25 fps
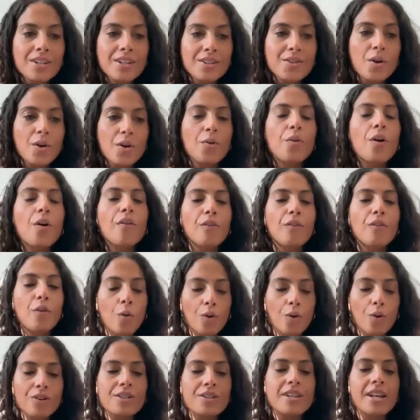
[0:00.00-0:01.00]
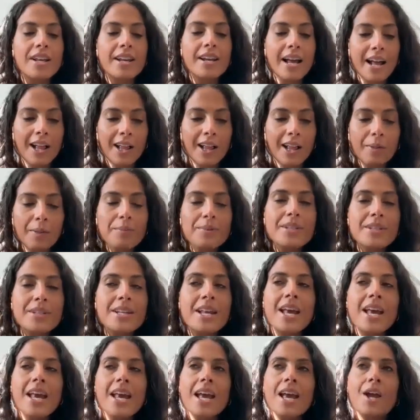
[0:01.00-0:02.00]
and so of course that helps.
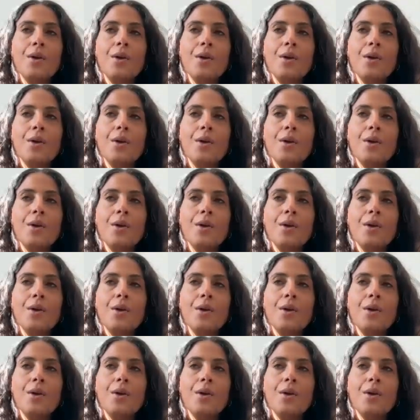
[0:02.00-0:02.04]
